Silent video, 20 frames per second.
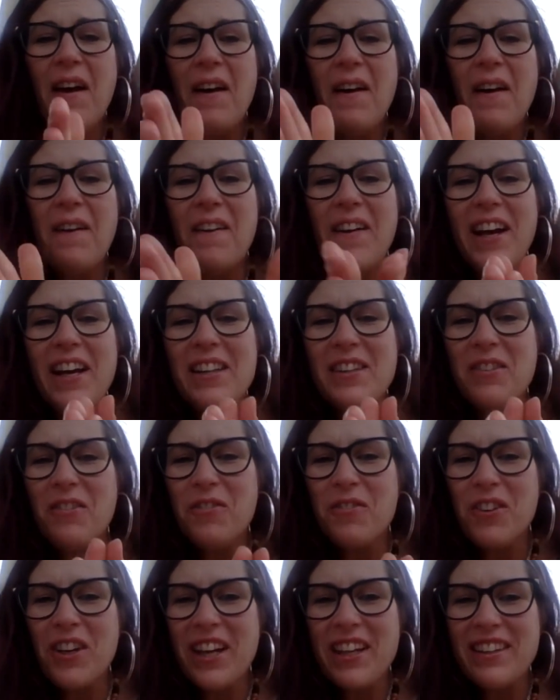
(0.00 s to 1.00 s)
All right.
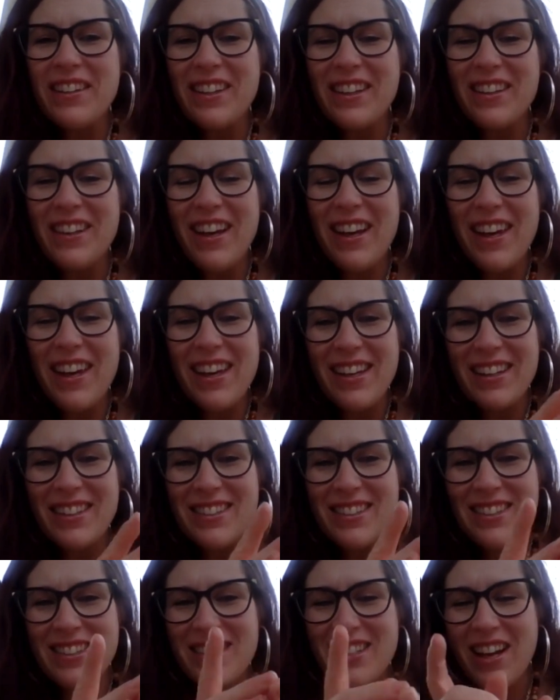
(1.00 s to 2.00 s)
Don't forget to like,
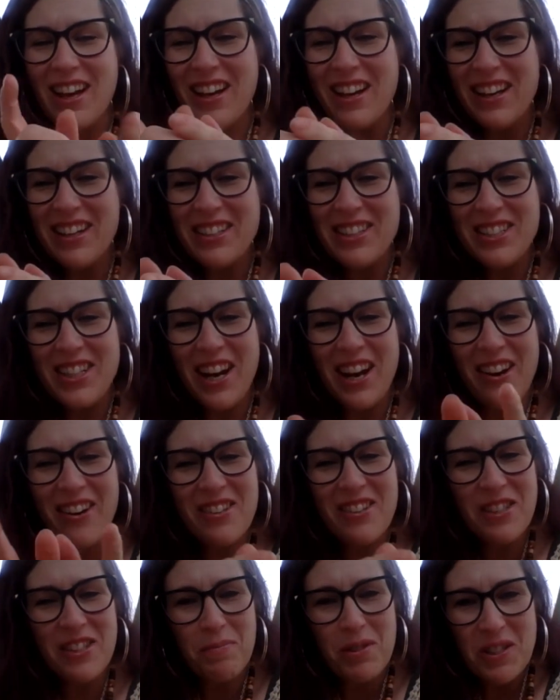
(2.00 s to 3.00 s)

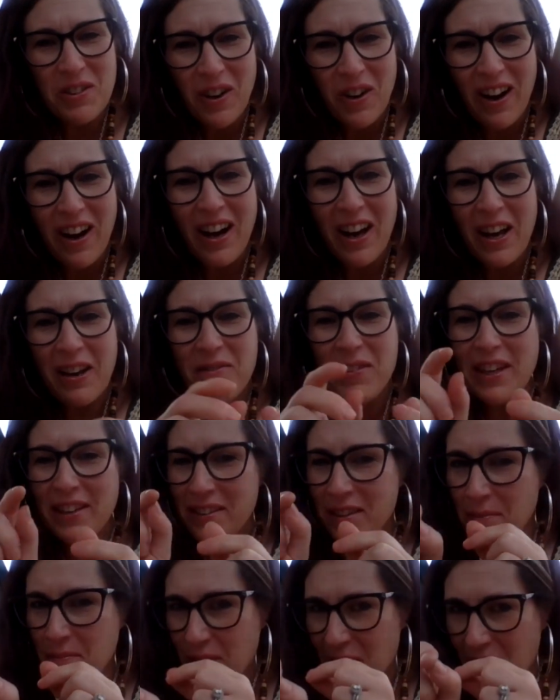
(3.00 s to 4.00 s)
share, subscribe,
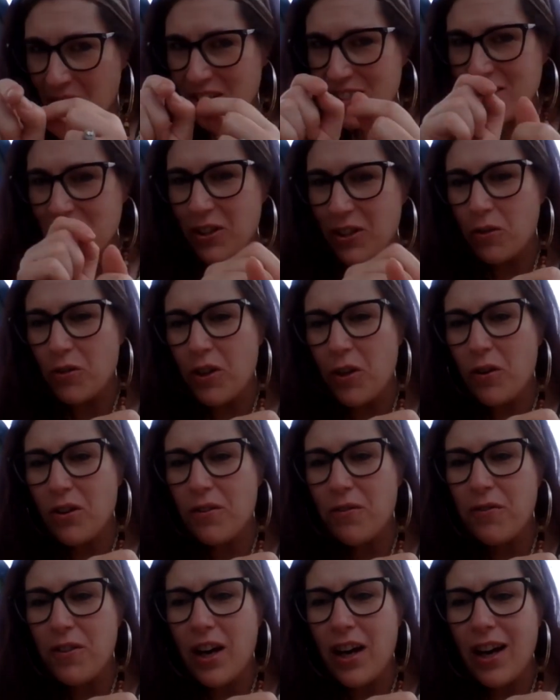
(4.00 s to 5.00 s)
hit the bell so you're
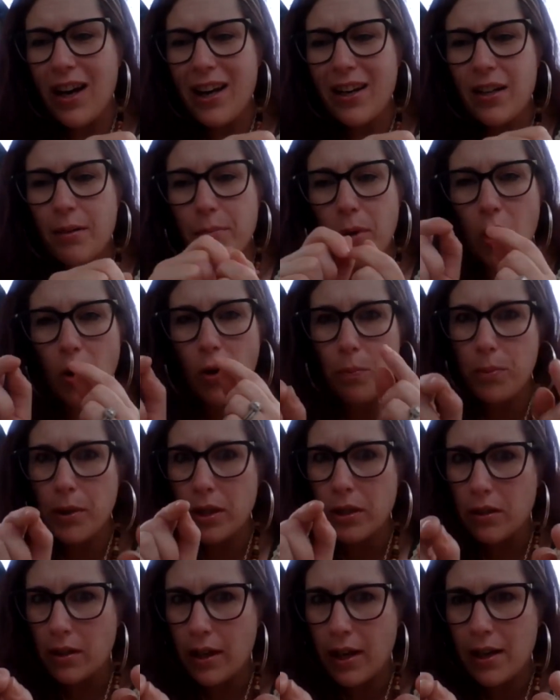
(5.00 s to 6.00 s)
notified. I'm
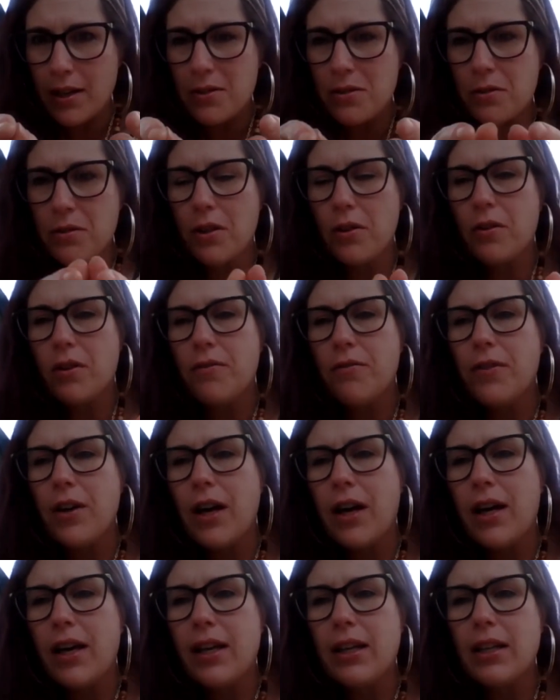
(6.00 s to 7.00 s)
hoping you guys are
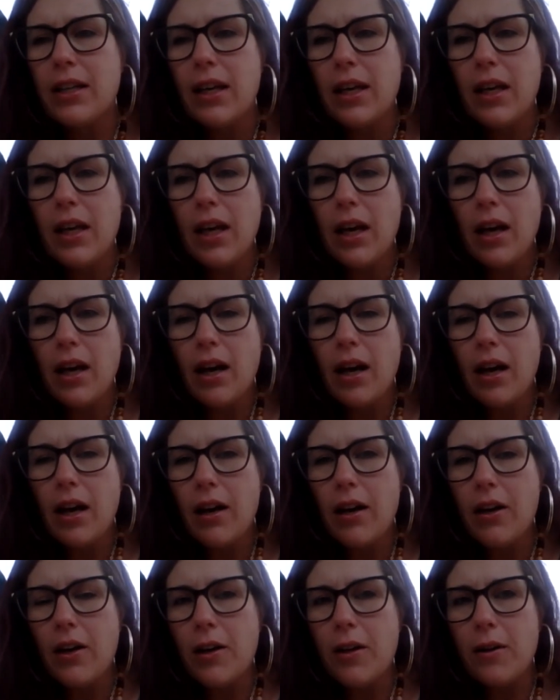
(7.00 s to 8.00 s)
notified.
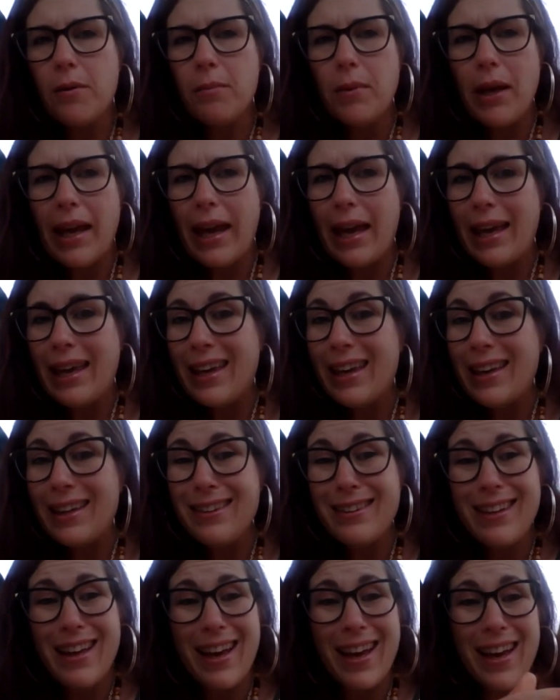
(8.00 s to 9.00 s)

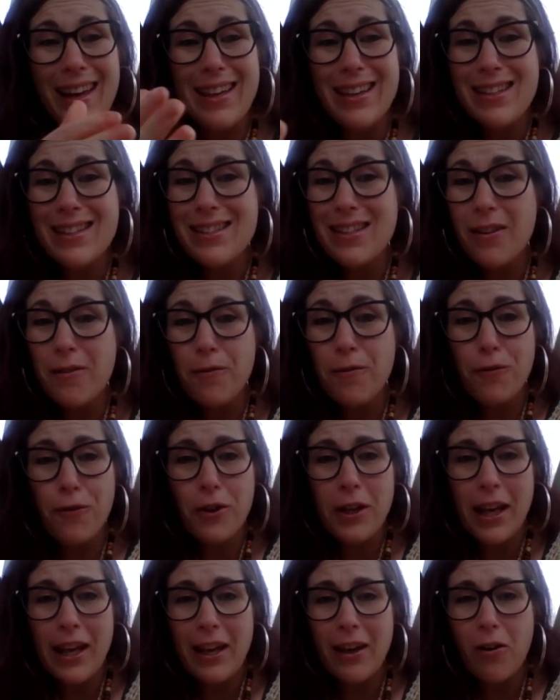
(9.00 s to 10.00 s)
And that is it
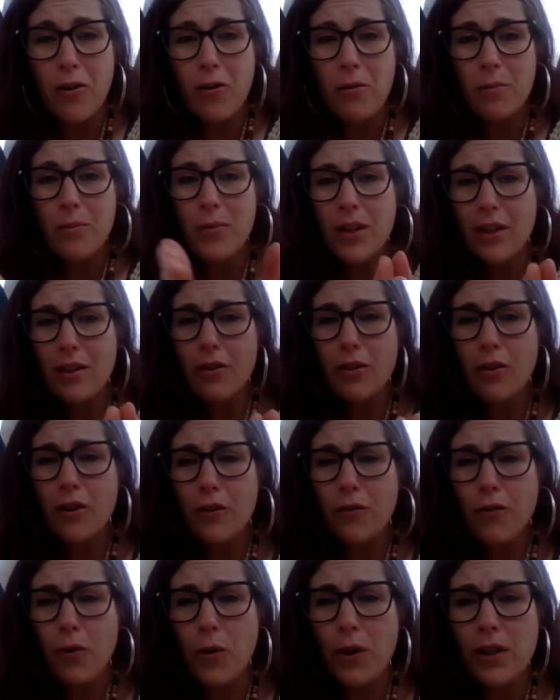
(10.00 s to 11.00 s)
for now.
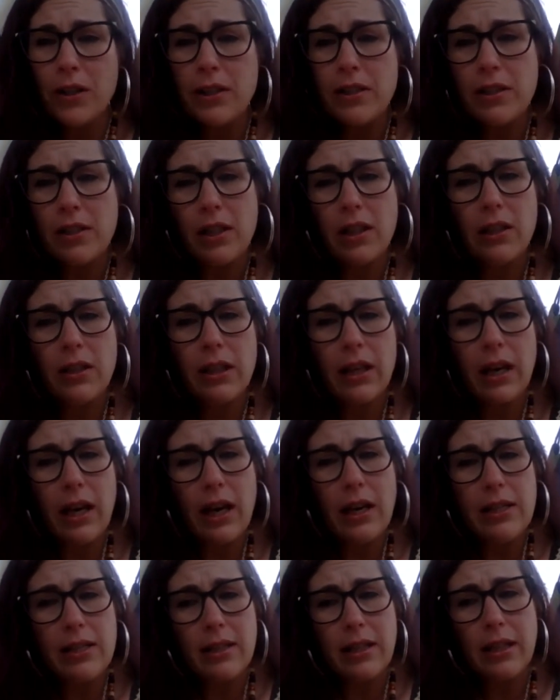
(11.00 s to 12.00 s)
Look forward to seeing you
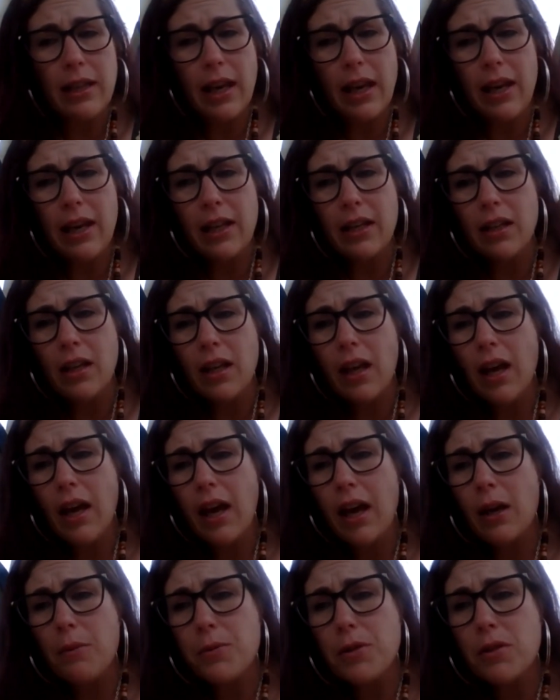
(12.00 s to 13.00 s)
guys again.
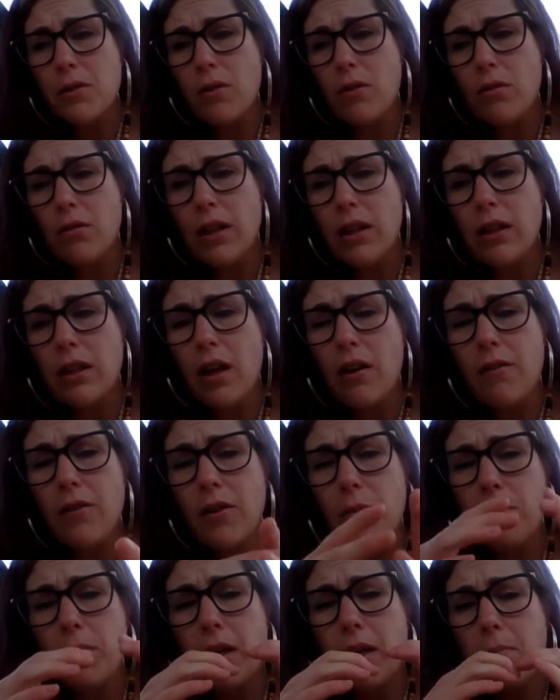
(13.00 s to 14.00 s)
Absolutely love
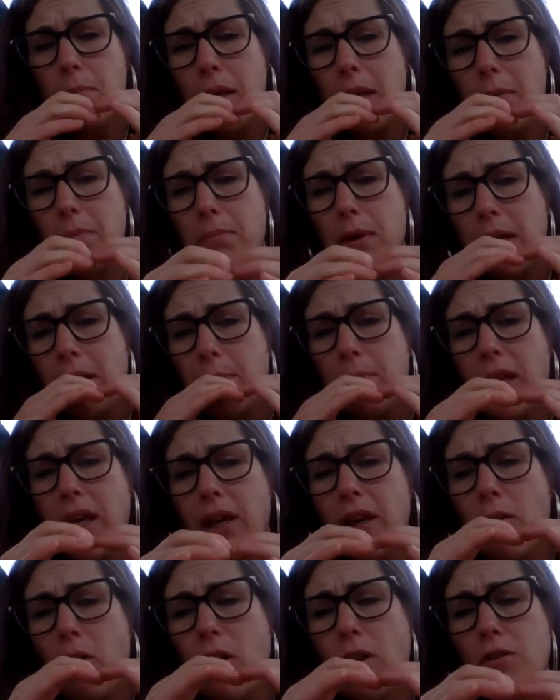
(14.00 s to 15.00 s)
you. Big, big, big,
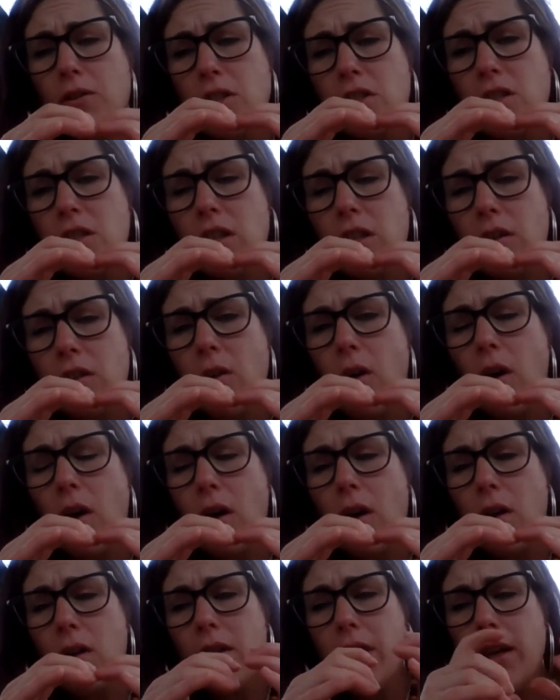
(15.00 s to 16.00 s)
big hearts to you
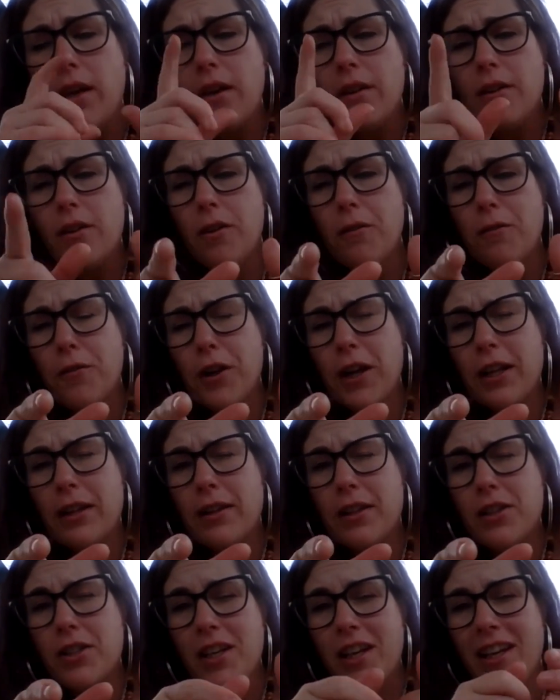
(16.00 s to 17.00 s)
all. Don't
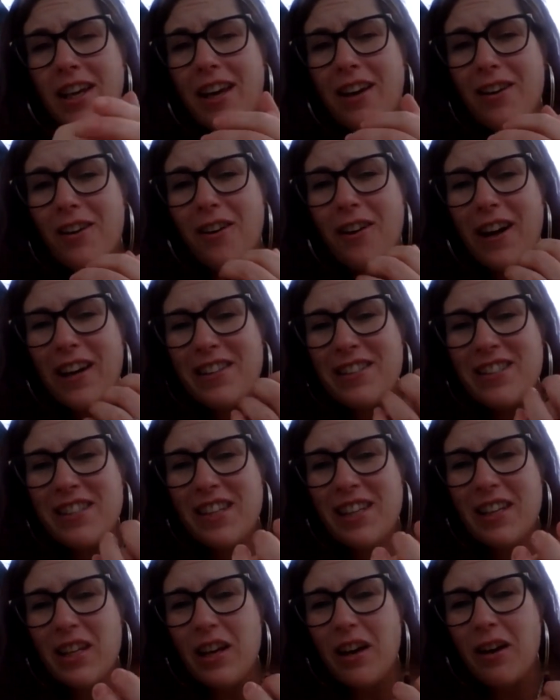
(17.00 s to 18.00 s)
forget to check out our
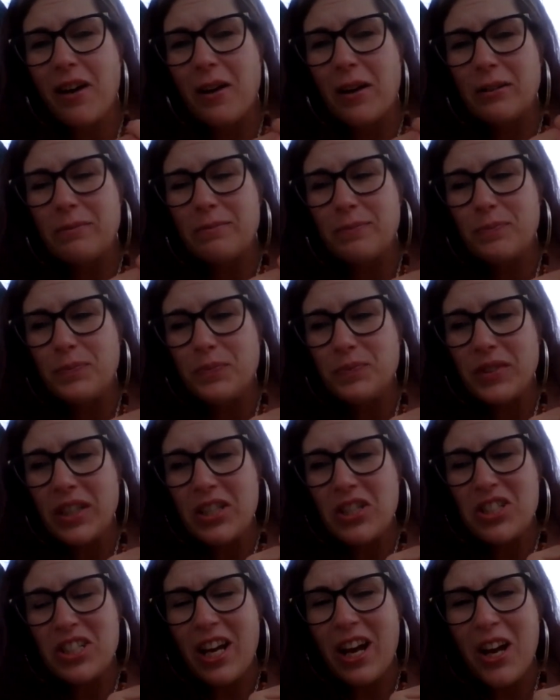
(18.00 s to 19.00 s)
Etsy
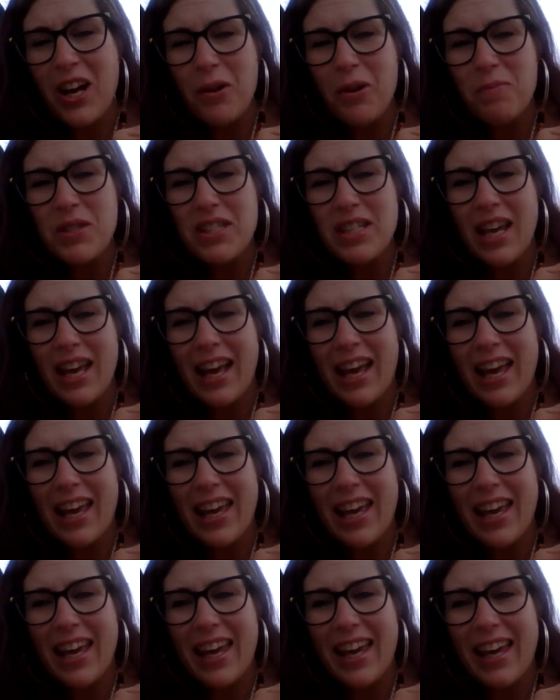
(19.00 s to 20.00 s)
shops,
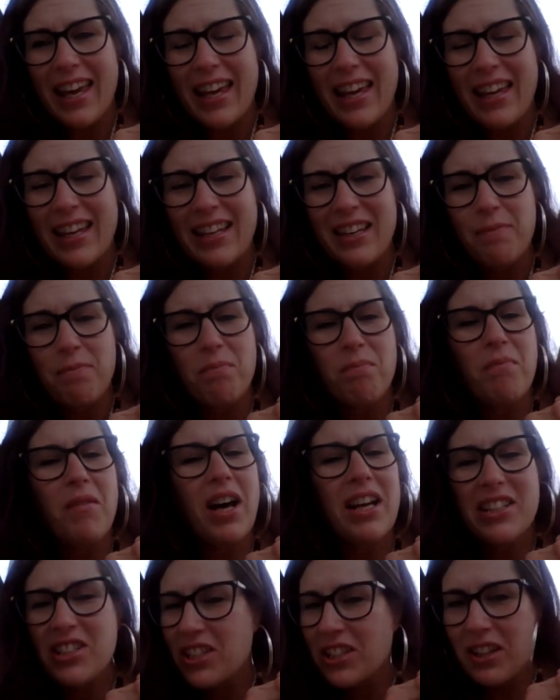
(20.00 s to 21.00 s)
and
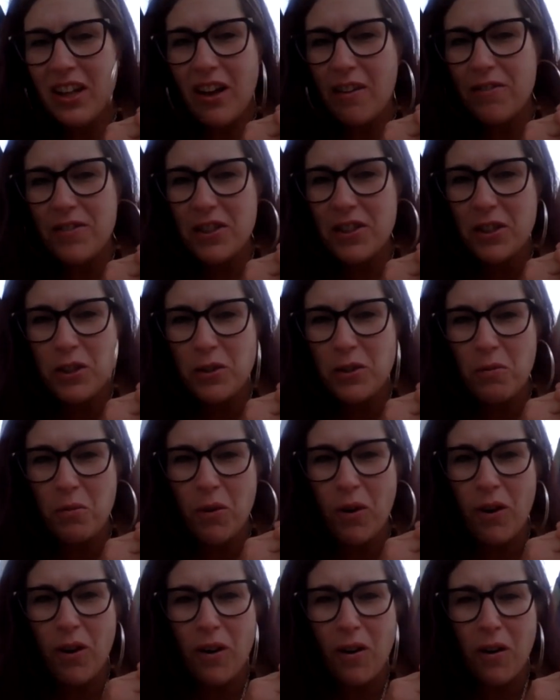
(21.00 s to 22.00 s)
much love to
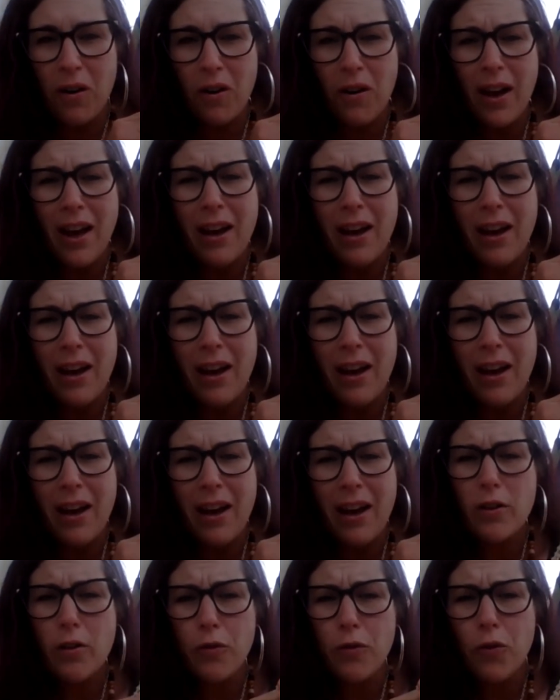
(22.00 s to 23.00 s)
you all.
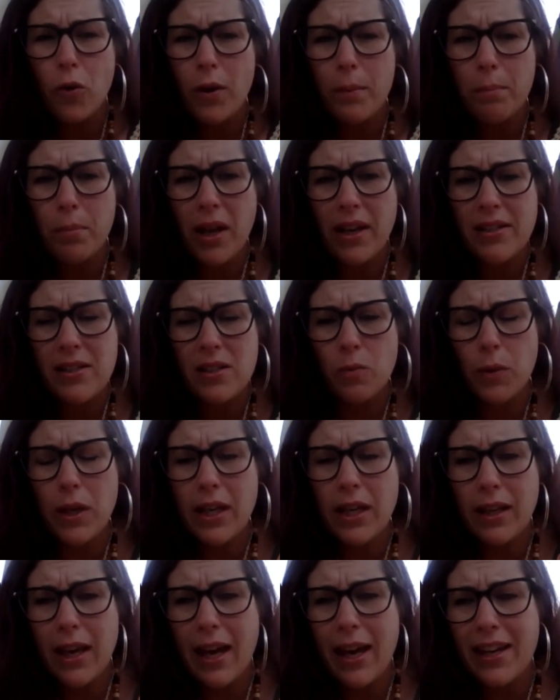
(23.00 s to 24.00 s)
Have a wonderful and
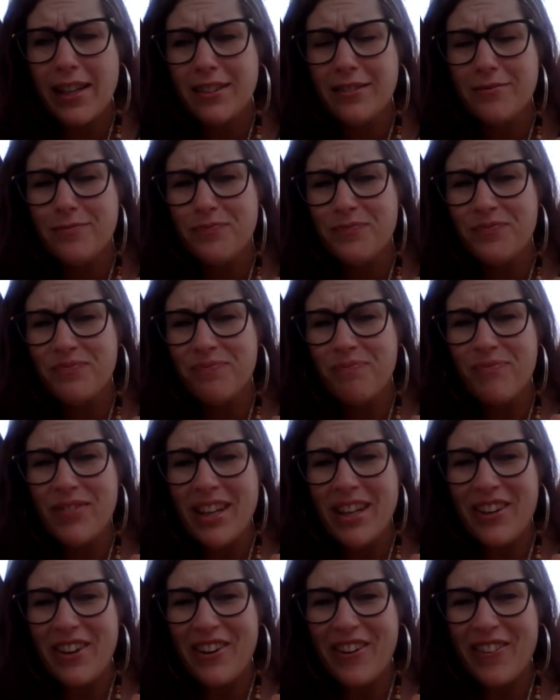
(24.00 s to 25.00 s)
blessed weekend.
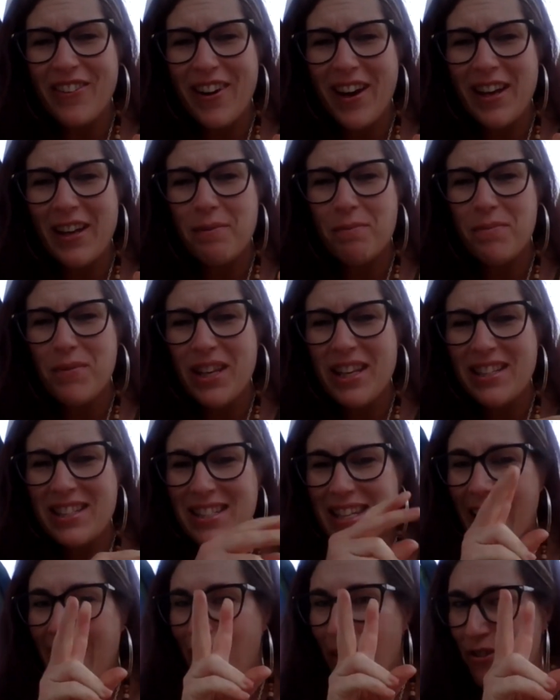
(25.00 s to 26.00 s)
All right.
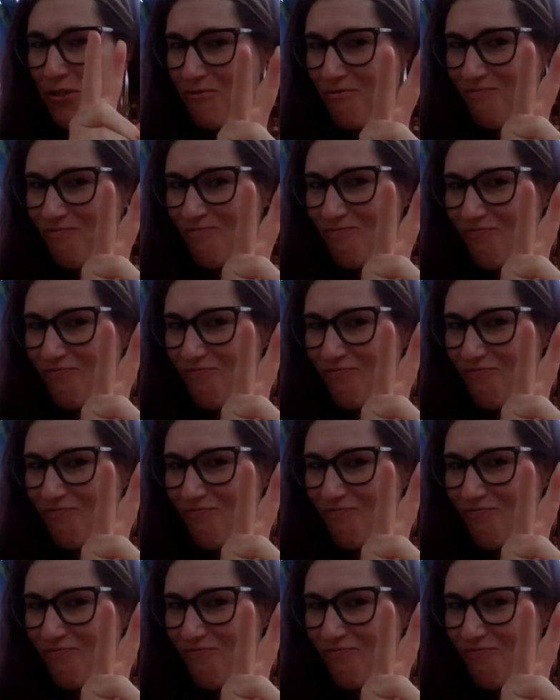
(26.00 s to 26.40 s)
Peace out.